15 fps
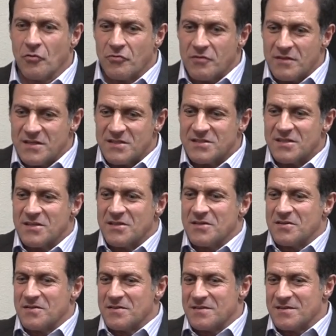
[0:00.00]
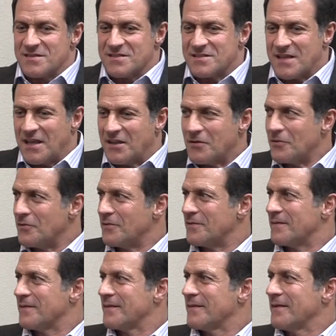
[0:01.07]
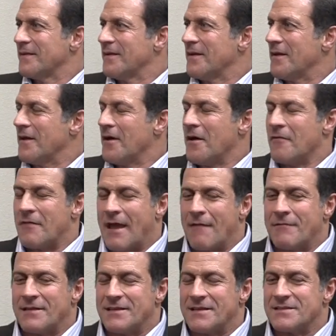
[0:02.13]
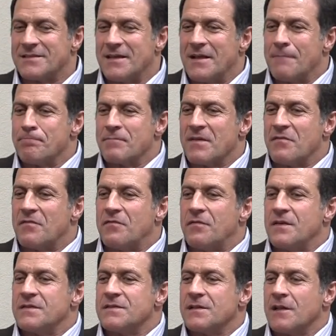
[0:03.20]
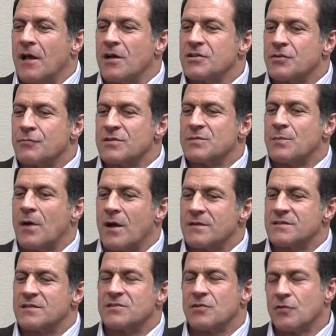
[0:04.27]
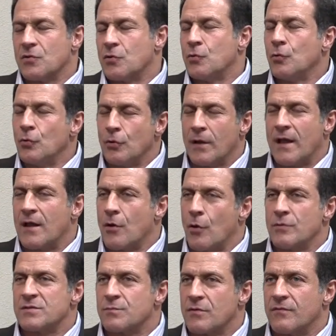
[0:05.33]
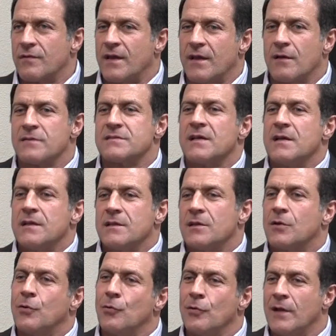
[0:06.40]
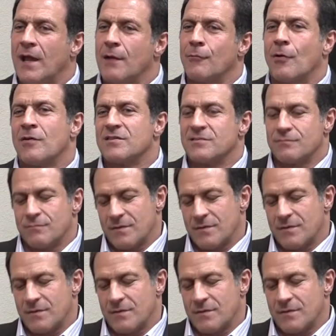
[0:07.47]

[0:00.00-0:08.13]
through these cycles of having these physiologic responses. So the cooler head always prevails. The cooler head will always